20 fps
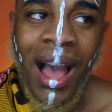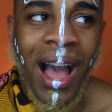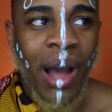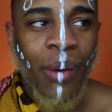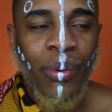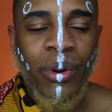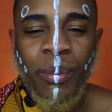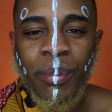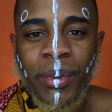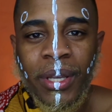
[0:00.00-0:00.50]

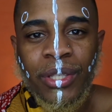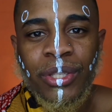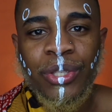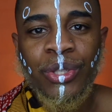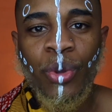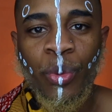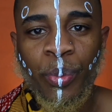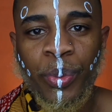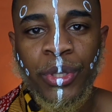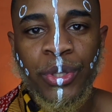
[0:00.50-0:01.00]
I would have been
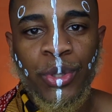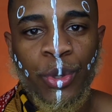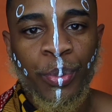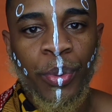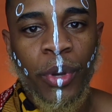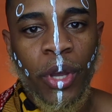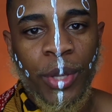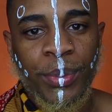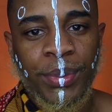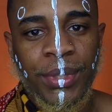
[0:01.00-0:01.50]
super,
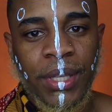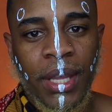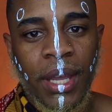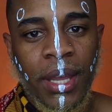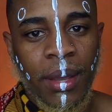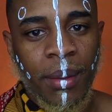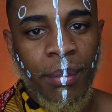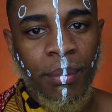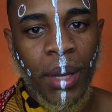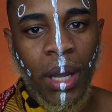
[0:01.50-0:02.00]
super
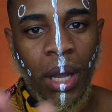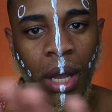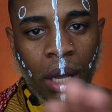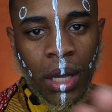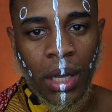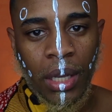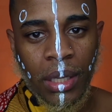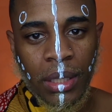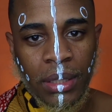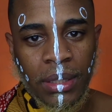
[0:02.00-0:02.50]
upset
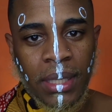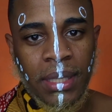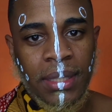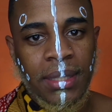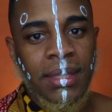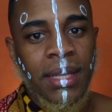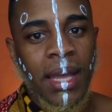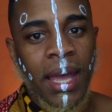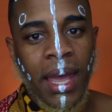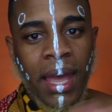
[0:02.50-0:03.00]
because
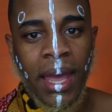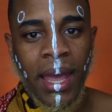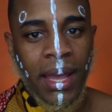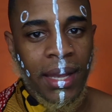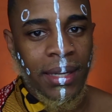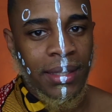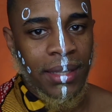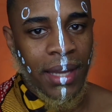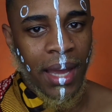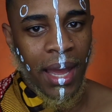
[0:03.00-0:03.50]
his dad
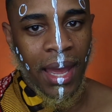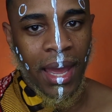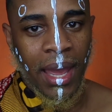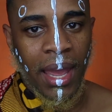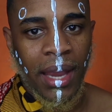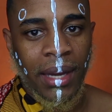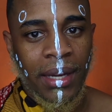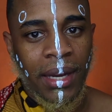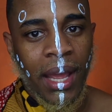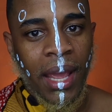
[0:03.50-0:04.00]
had
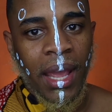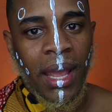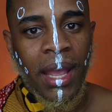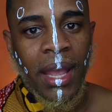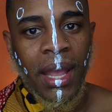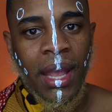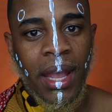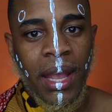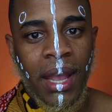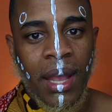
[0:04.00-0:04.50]
died.
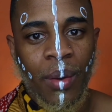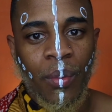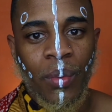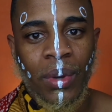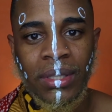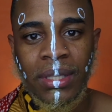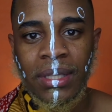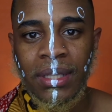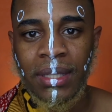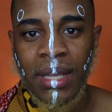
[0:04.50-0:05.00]
And
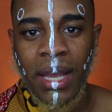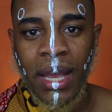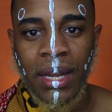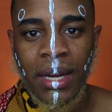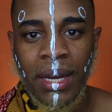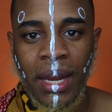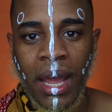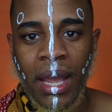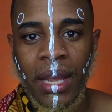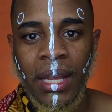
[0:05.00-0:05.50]
once his
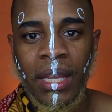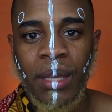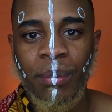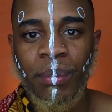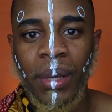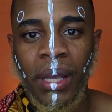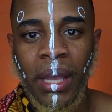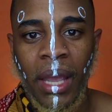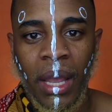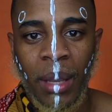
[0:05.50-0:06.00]
dad died, he
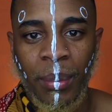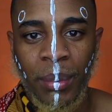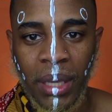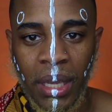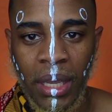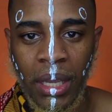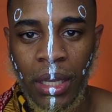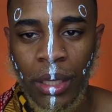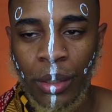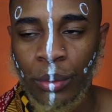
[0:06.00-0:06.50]
became
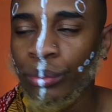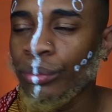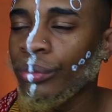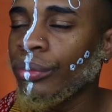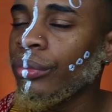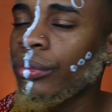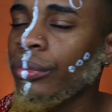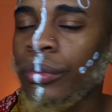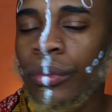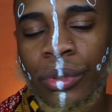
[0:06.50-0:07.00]
king.
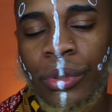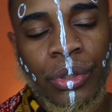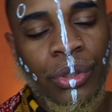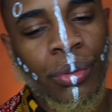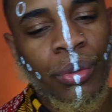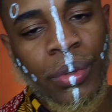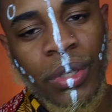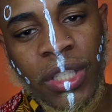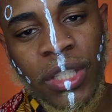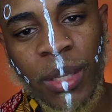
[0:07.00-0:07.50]

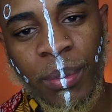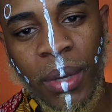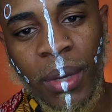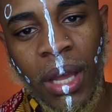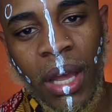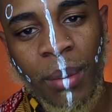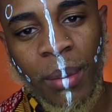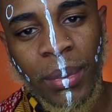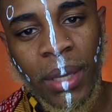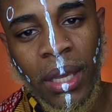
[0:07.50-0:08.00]
Soon as he
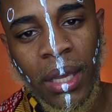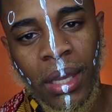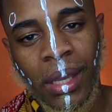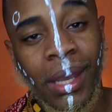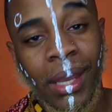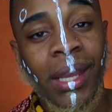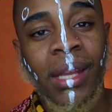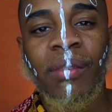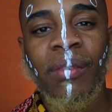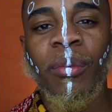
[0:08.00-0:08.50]
became king,
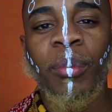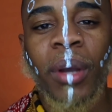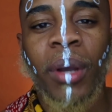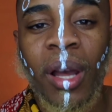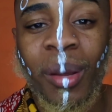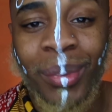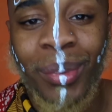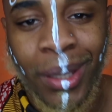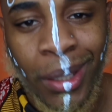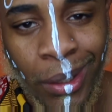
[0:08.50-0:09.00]
he didn't even
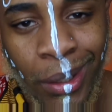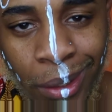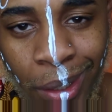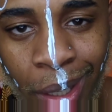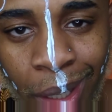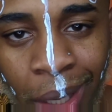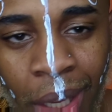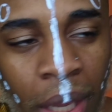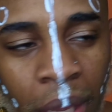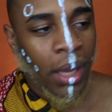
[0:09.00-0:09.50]
become king
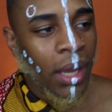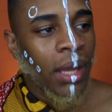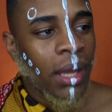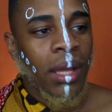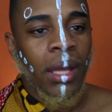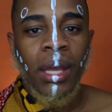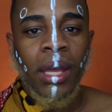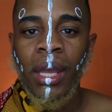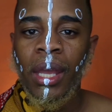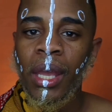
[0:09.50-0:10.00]
yet.
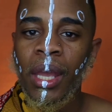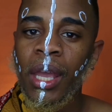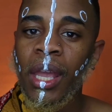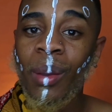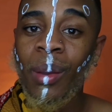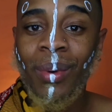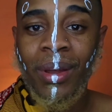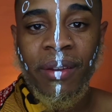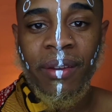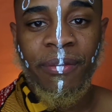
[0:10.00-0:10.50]

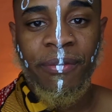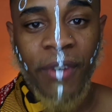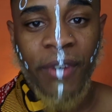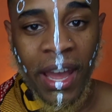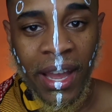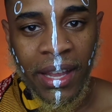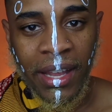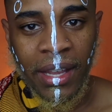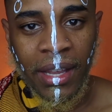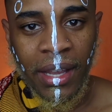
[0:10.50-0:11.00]
He wanna
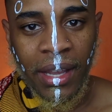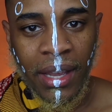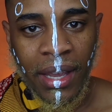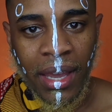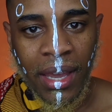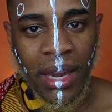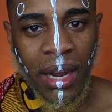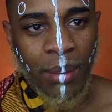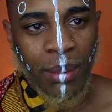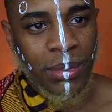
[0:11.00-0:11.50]
fight.
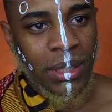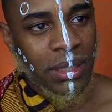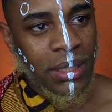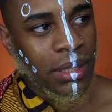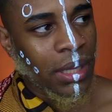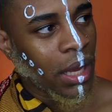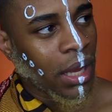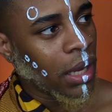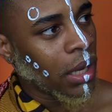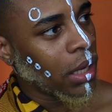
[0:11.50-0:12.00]
And I'm
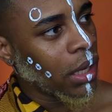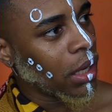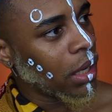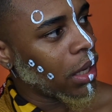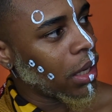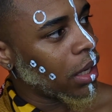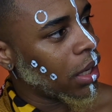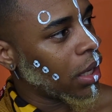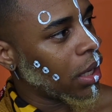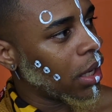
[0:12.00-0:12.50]
just like,
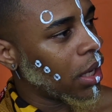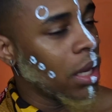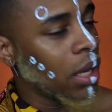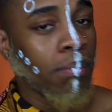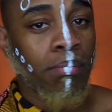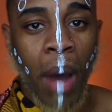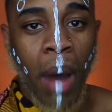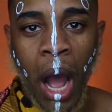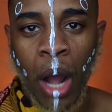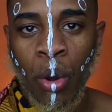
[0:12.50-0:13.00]

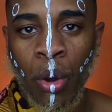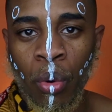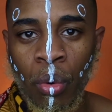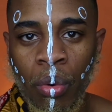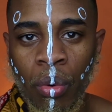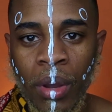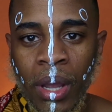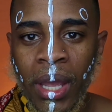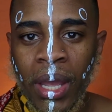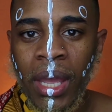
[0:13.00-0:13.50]

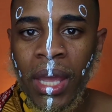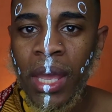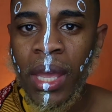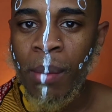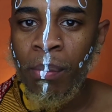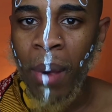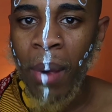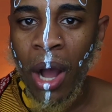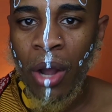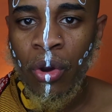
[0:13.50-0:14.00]
M'Baku.
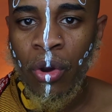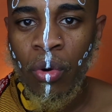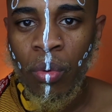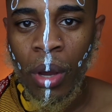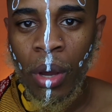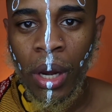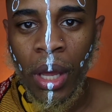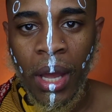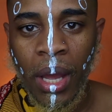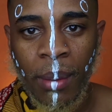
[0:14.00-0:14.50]
M'Baku
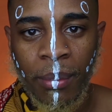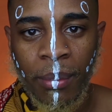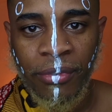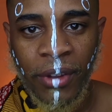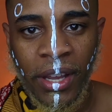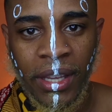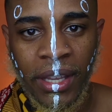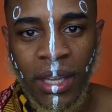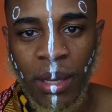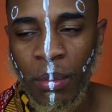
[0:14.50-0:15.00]
wanna
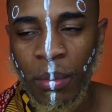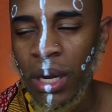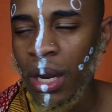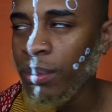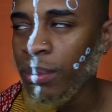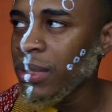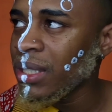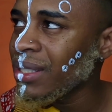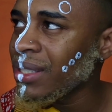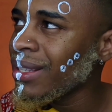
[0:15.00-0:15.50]
fight him. And
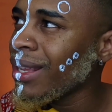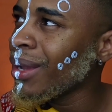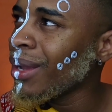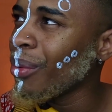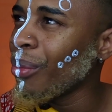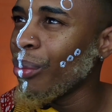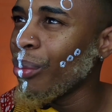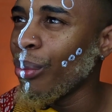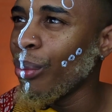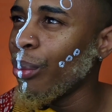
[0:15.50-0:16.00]
I'm just
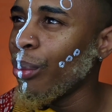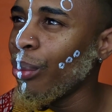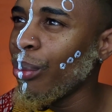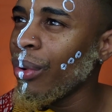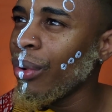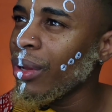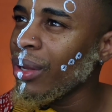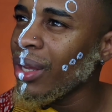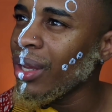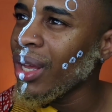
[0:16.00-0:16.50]
like,
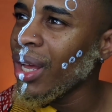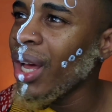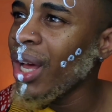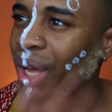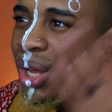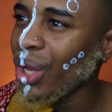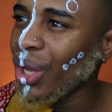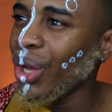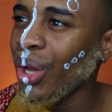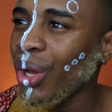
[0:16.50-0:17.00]

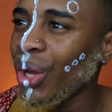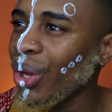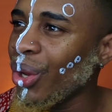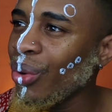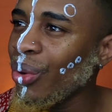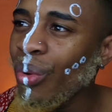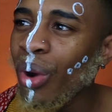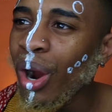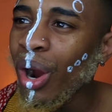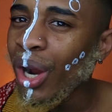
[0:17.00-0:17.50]

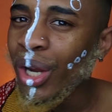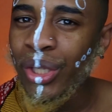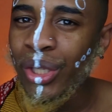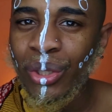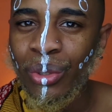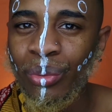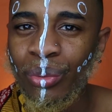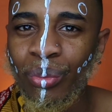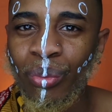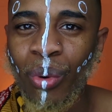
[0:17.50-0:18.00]
who are
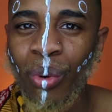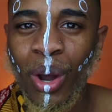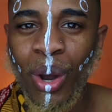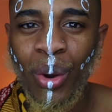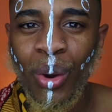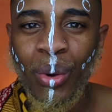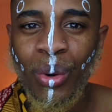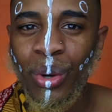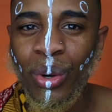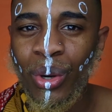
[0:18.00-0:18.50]
you?
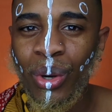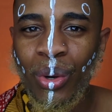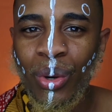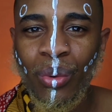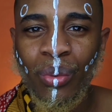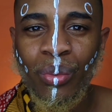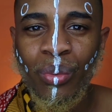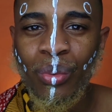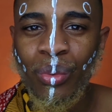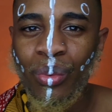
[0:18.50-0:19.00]
What?
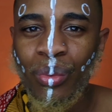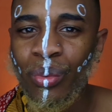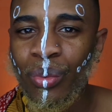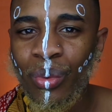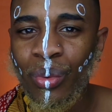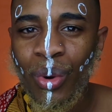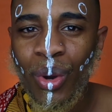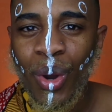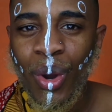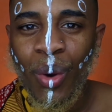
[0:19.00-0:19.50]

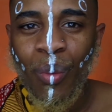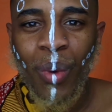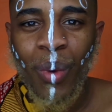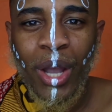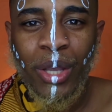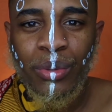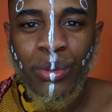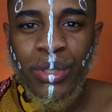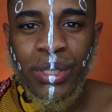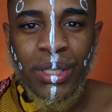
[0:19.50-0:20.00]

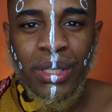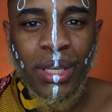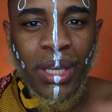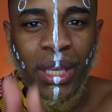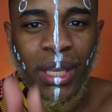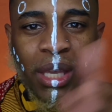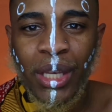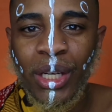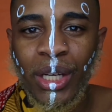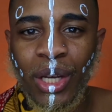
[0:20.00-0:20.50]
Why you just
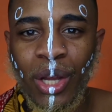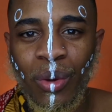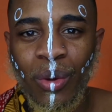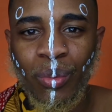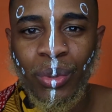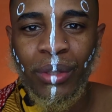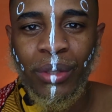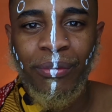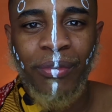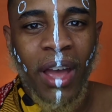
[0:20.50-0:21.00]
couldn't get
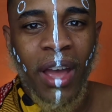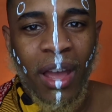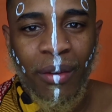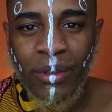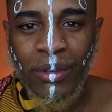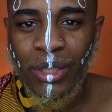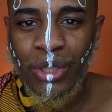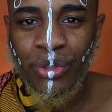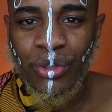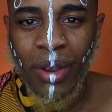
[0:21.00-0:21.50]
along with the
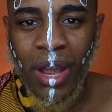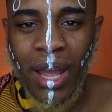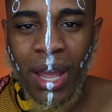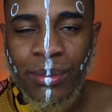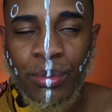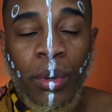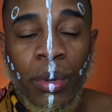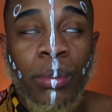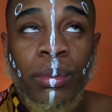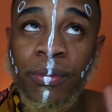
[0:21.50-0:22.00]
five other
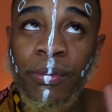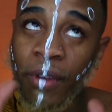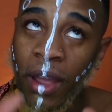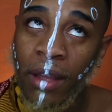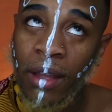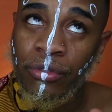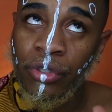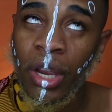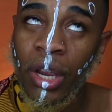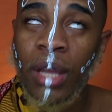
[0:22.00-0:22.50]
tribes? Well, it was
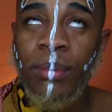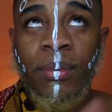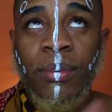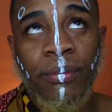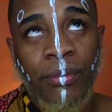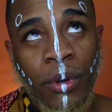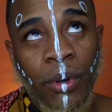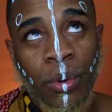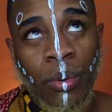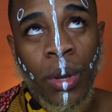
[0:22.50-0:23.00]
five tribes
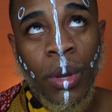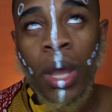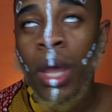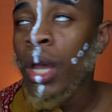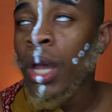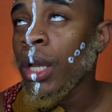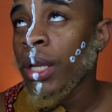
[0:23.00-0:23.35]
and four.